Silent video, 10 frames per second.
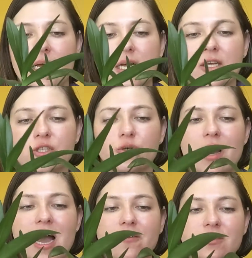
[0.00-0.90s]
So
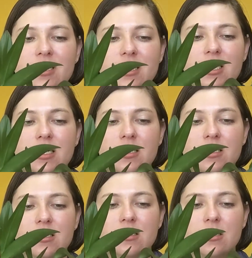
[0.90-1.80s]

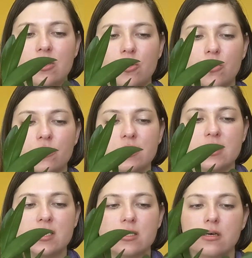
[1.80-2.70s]
after
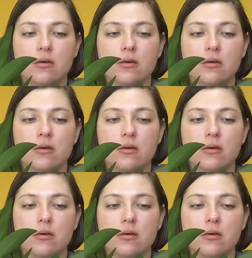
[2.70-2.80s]
those